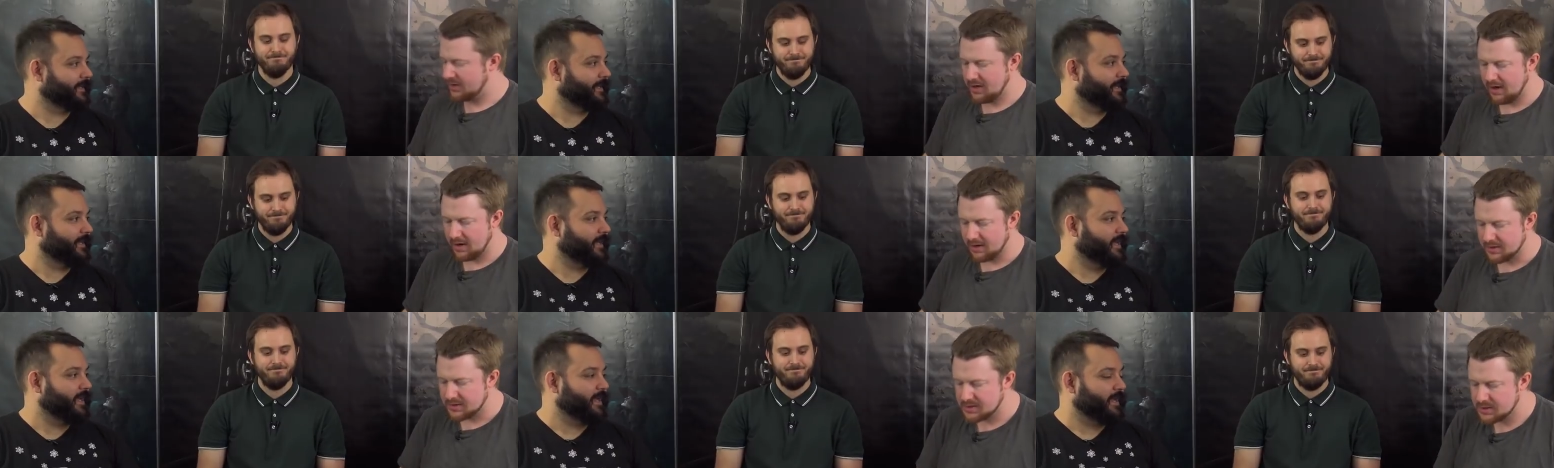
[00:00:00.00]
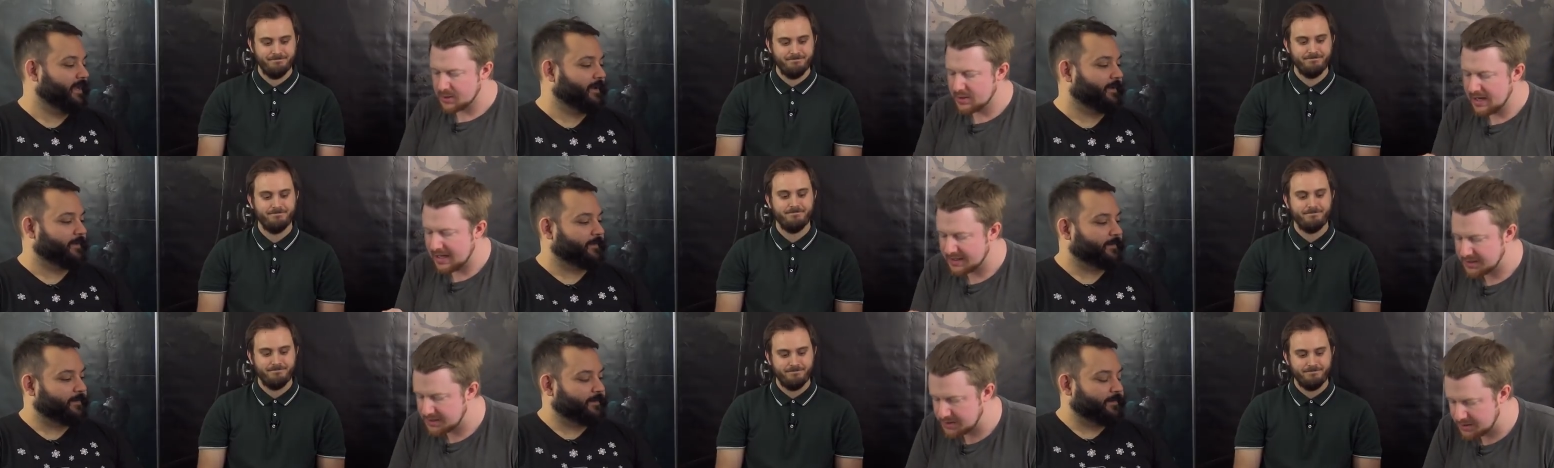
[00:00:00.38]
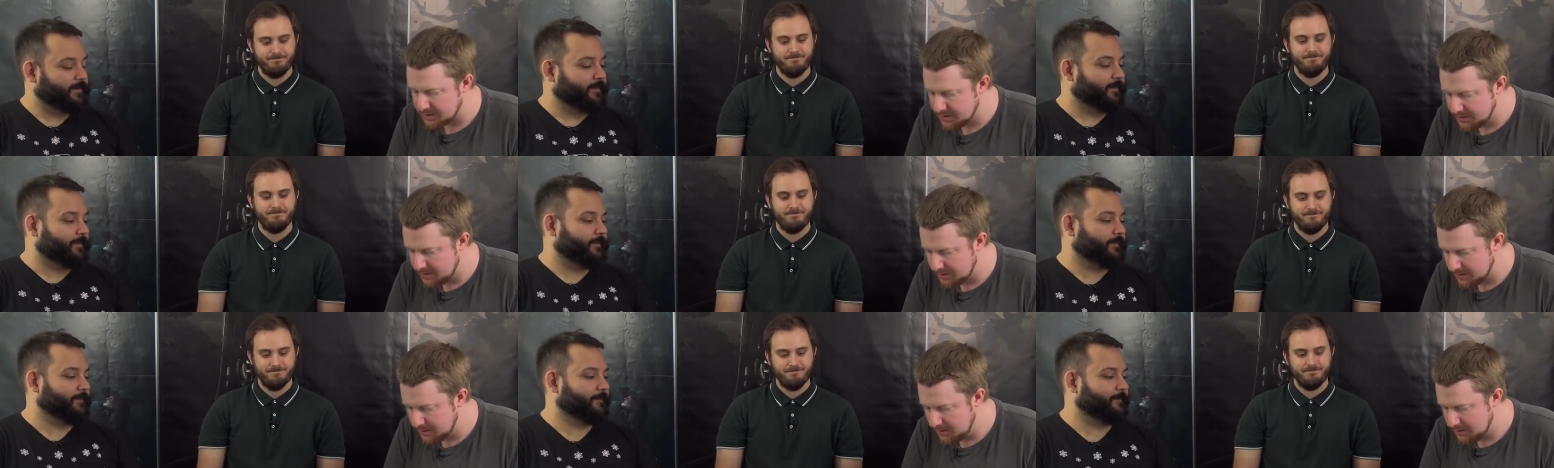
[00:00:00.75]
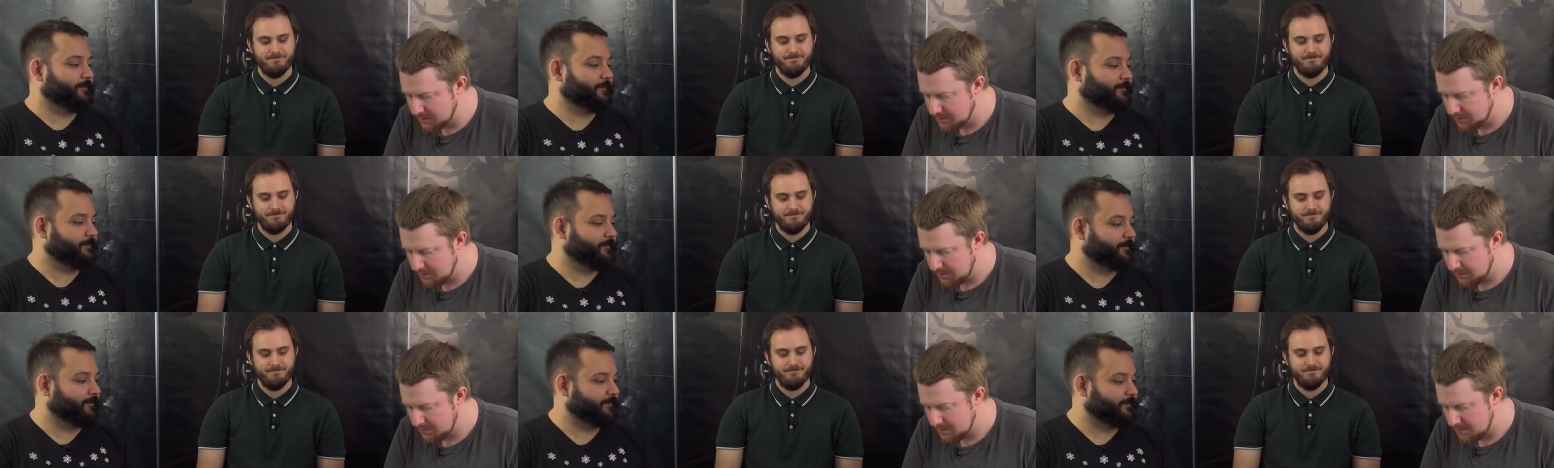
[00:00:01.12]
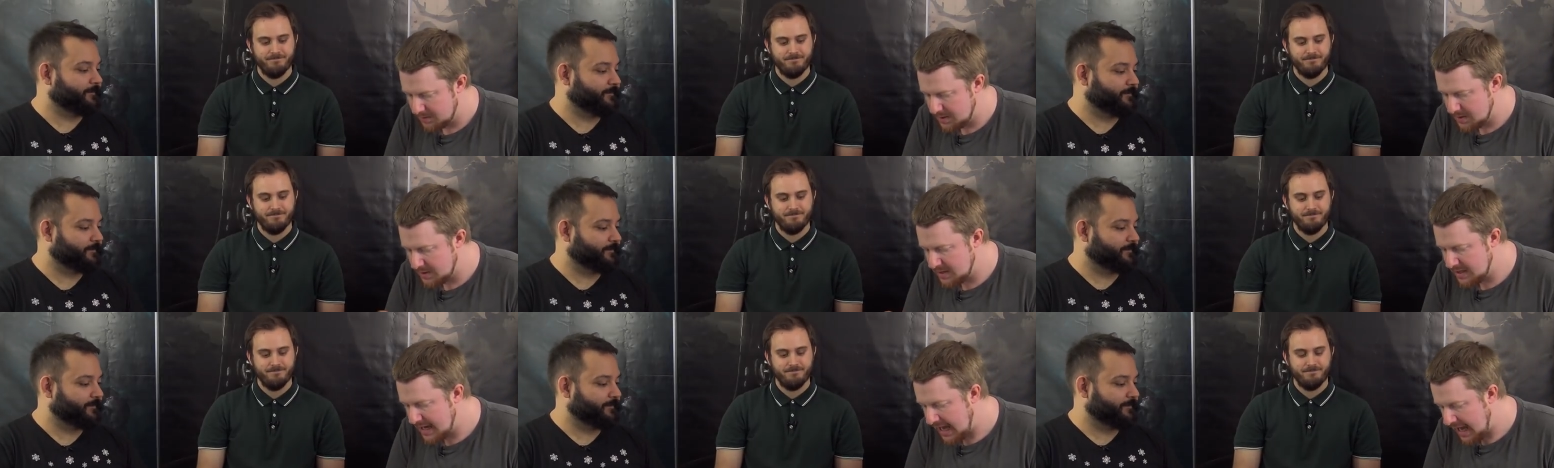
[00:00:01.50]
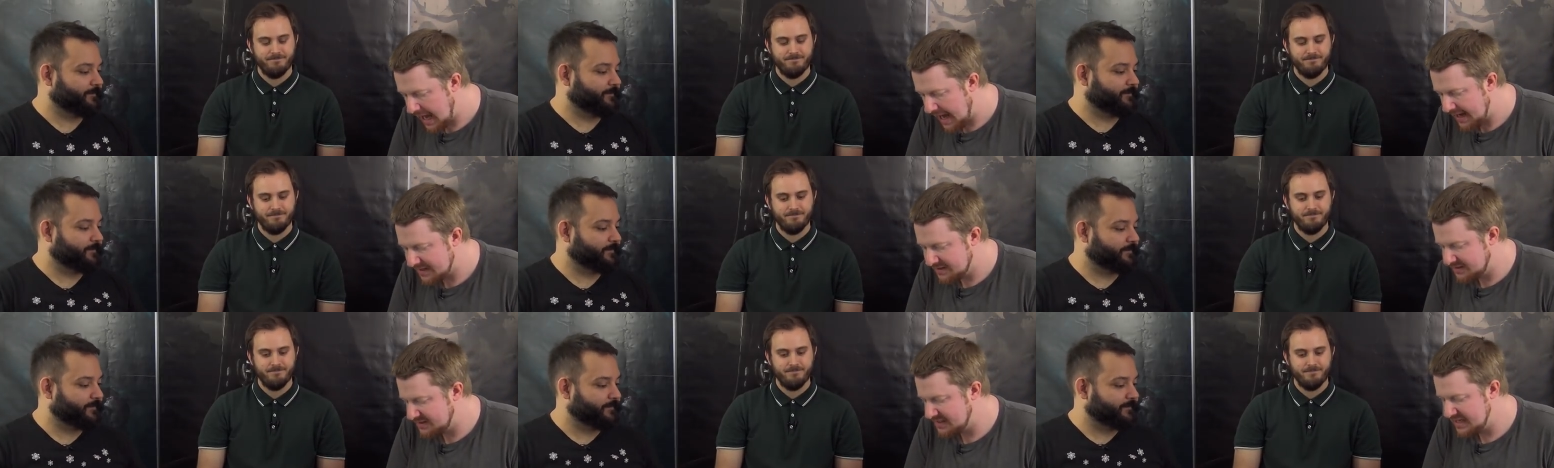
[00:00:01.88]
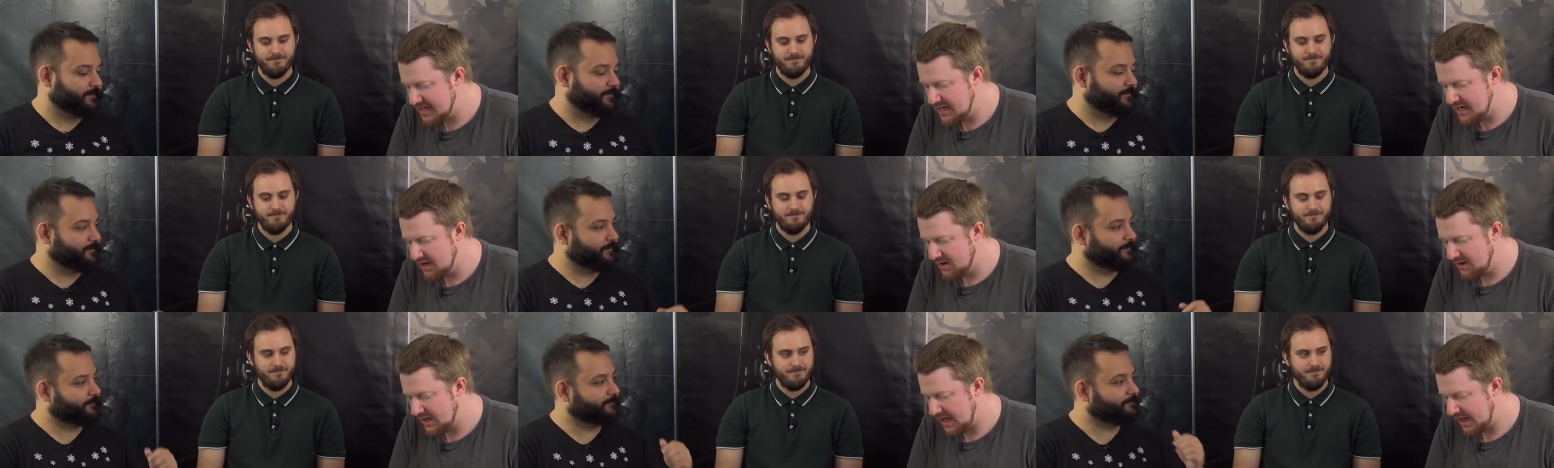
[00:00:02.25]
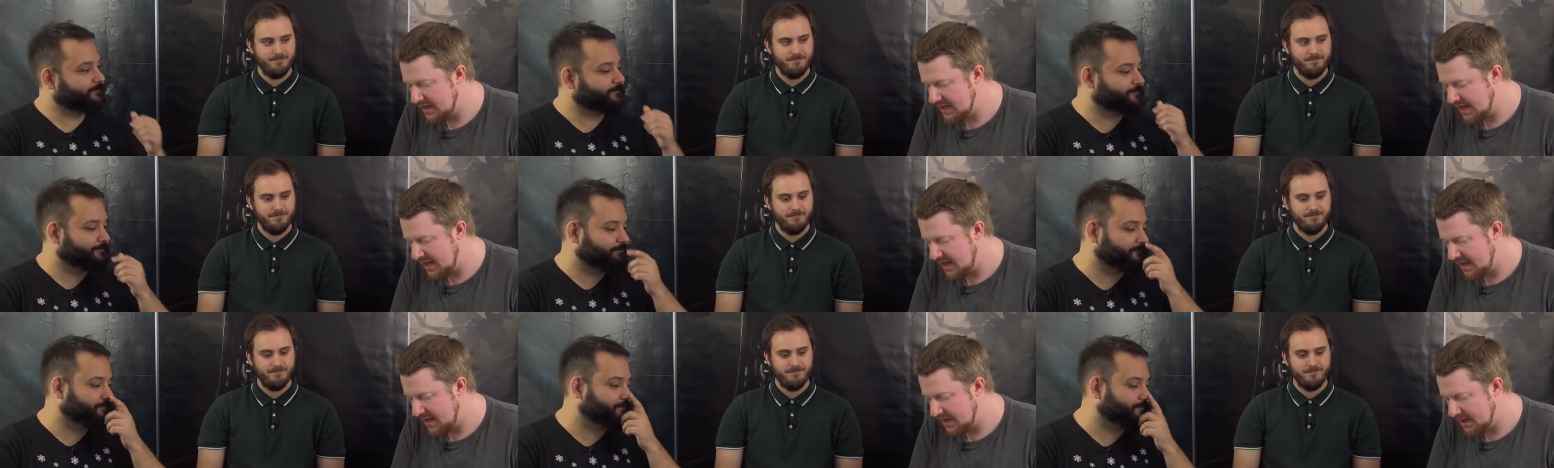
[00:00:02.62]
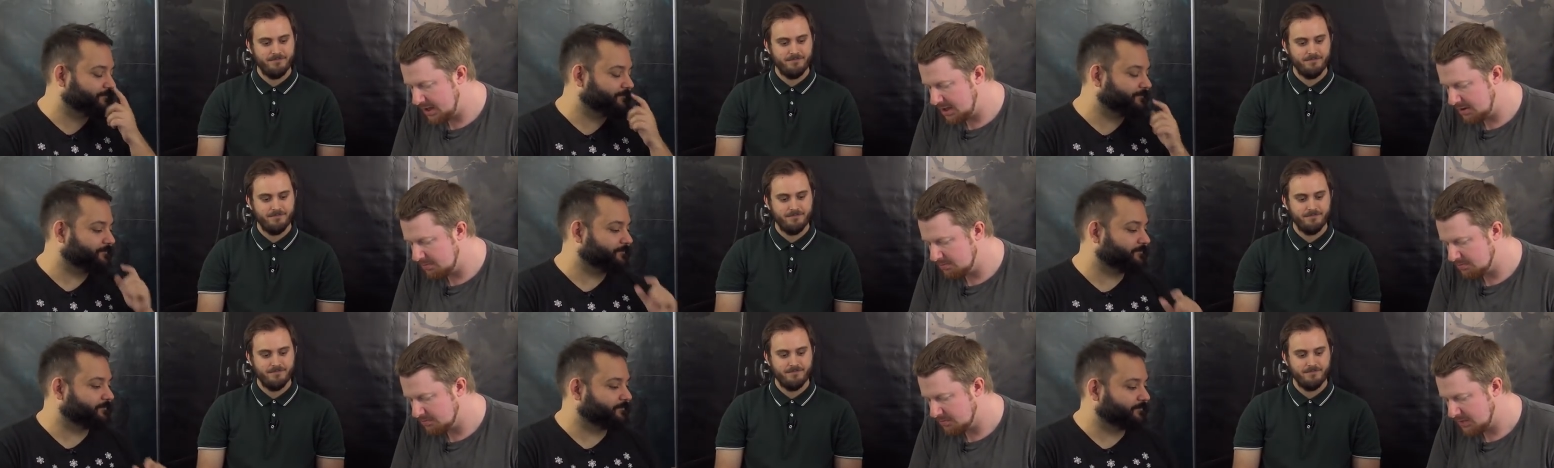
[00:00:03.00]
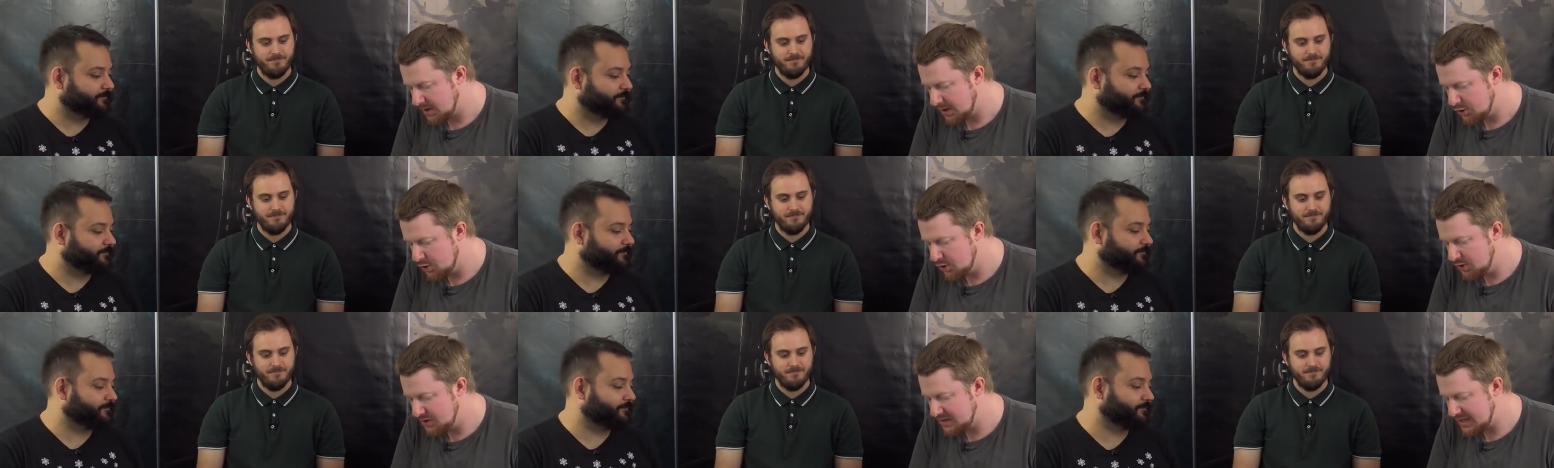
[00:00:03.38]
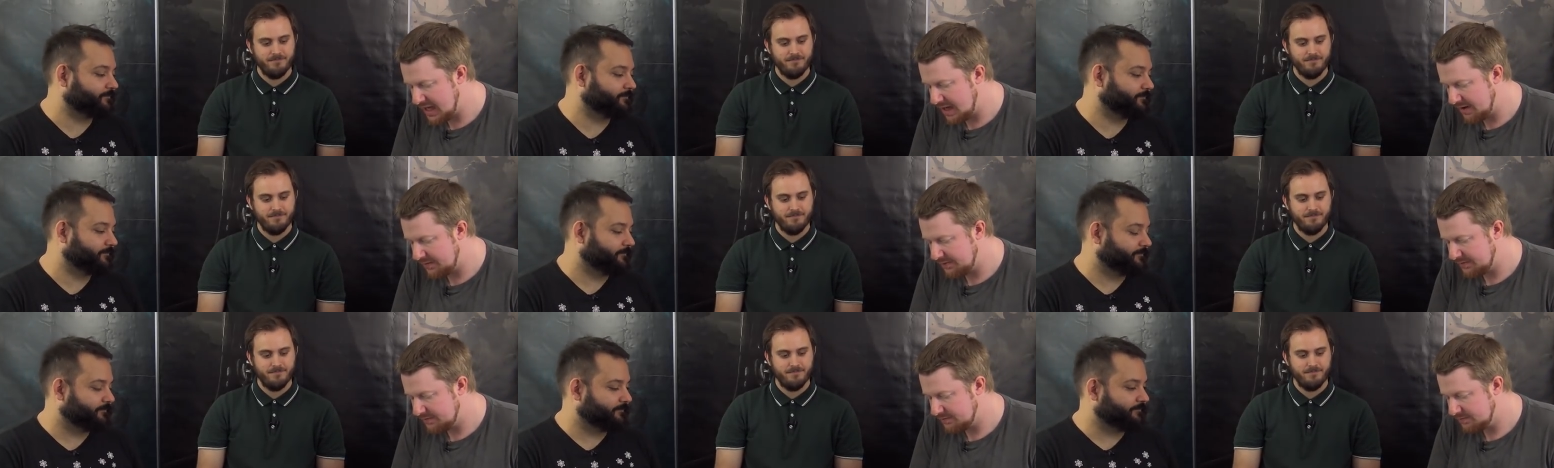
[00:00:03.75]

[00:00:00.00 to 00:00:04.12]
Speaker 1: mm -hmm. card. So yeah, so yeah, I can see here um, Yusef.